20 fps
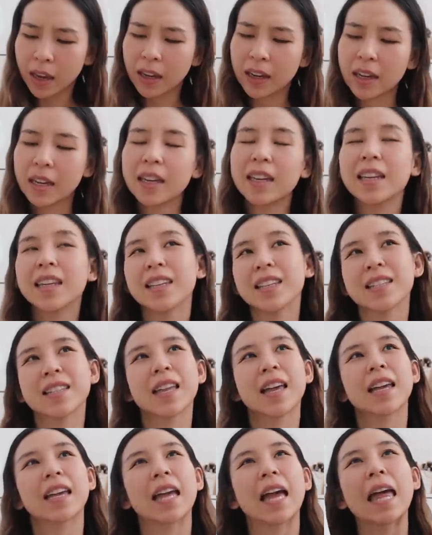It is
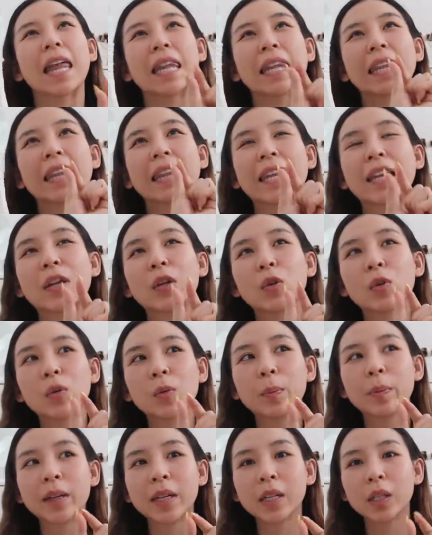like a
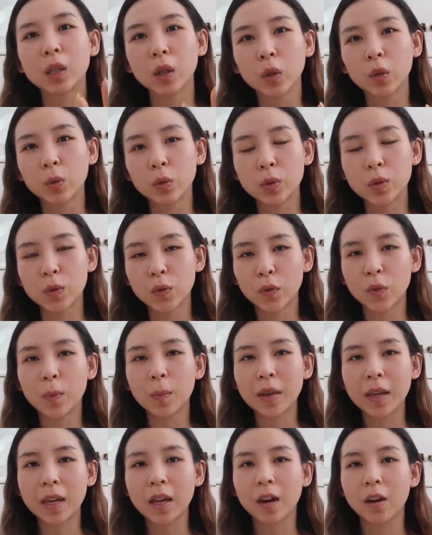little bit loose for
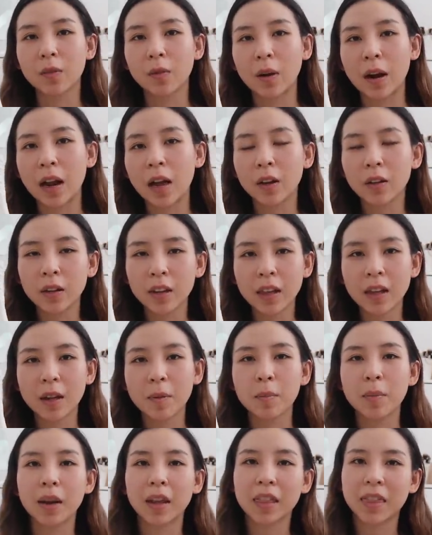me around
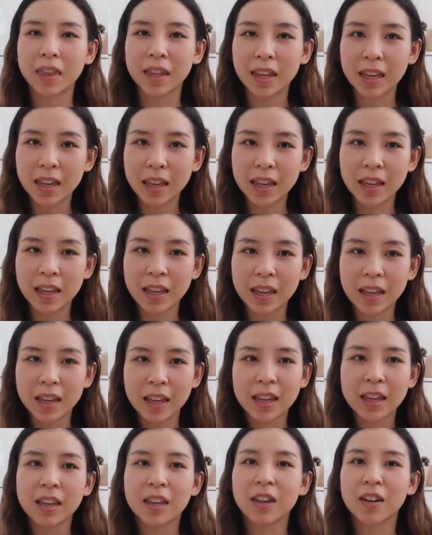there, but I think,
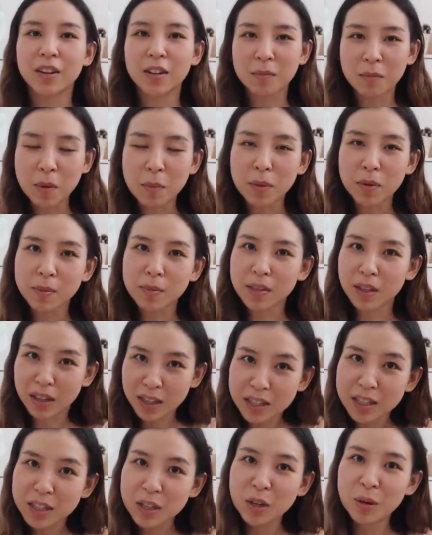you know, my boobs are
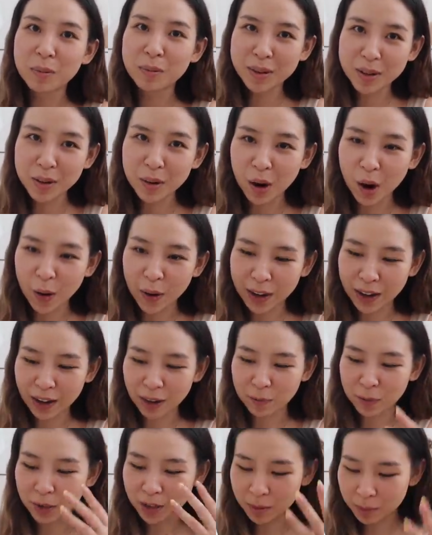gonna still be growing.
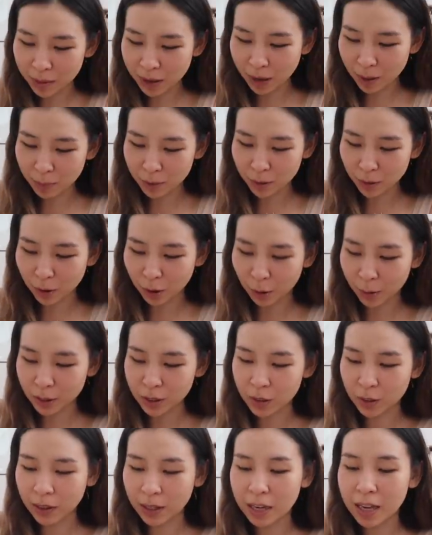I'm gonna be able to grow
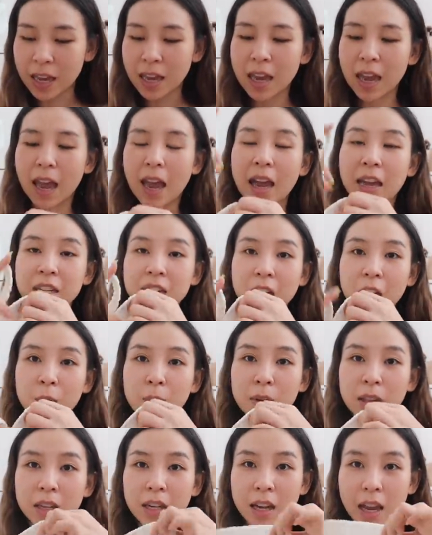into it. And I
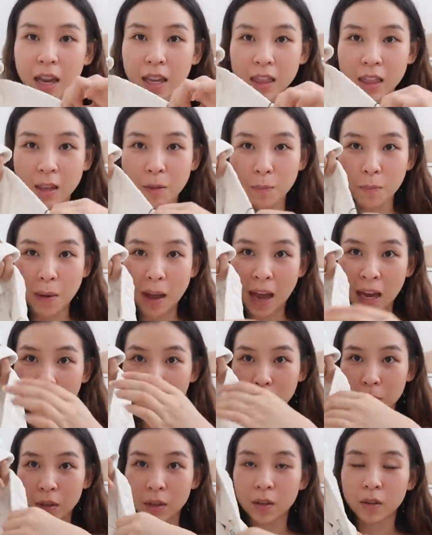really like the
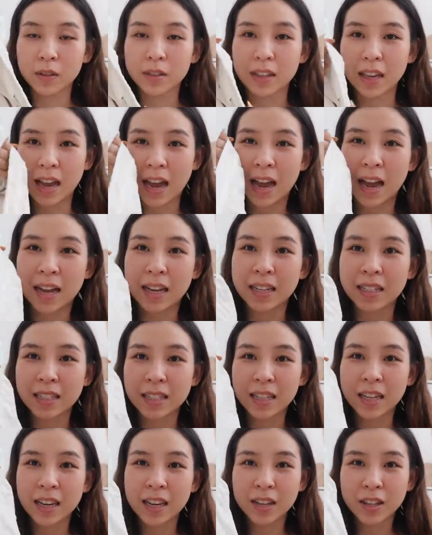back because it
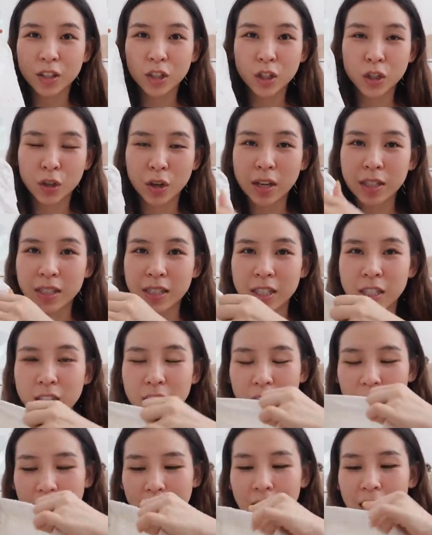has stretch.
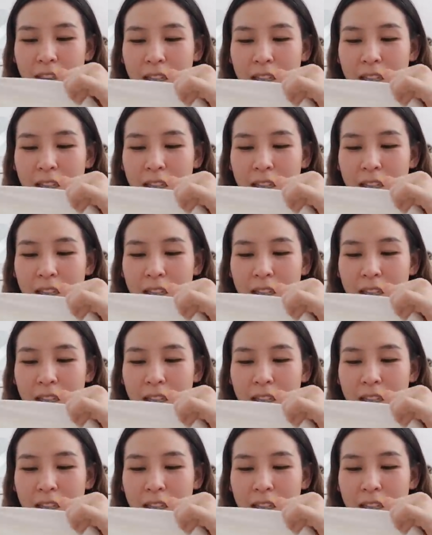It's like